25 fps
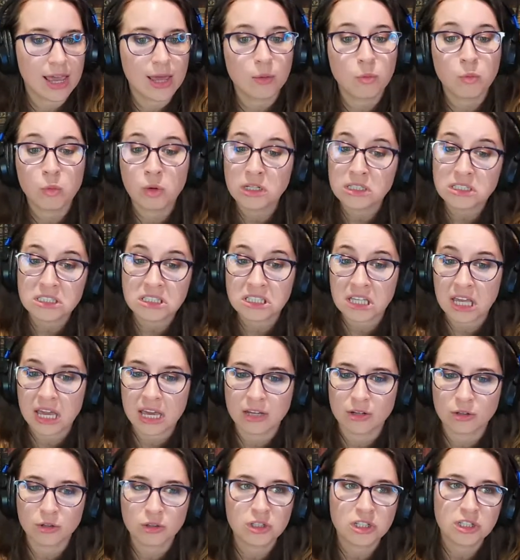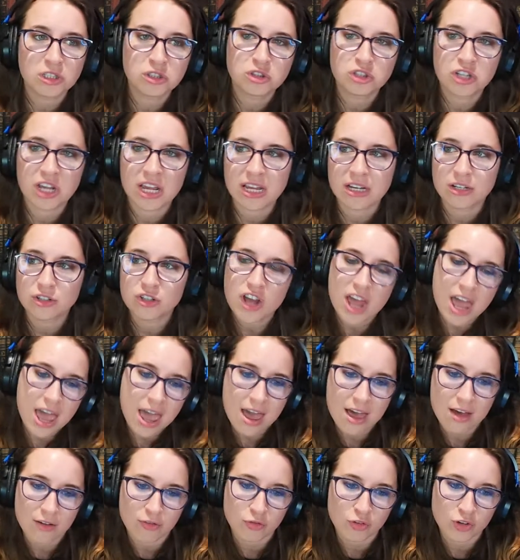and one scandal can change
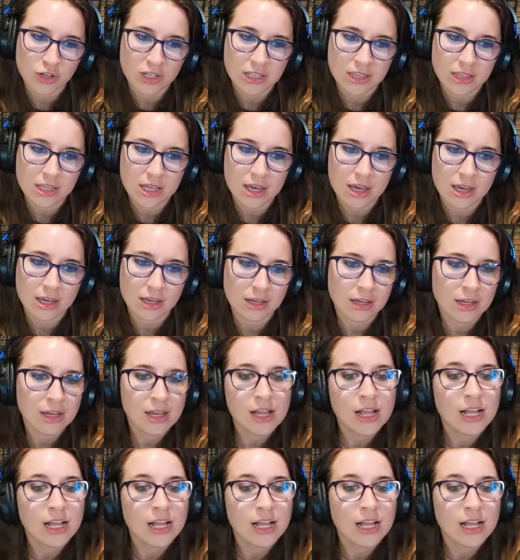everything.